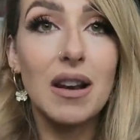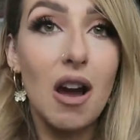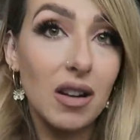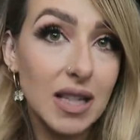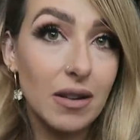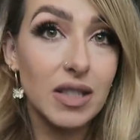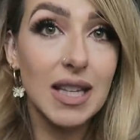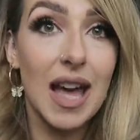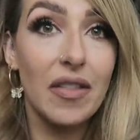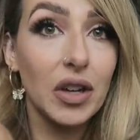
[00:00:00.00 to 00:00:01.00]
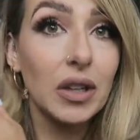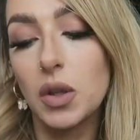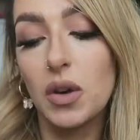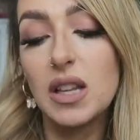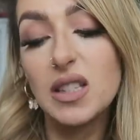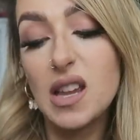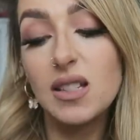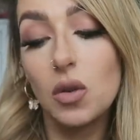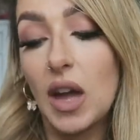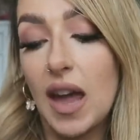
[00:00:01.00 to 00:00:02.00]
lockdown together, so he's,
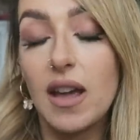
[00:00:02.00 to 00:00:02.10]
he's okay.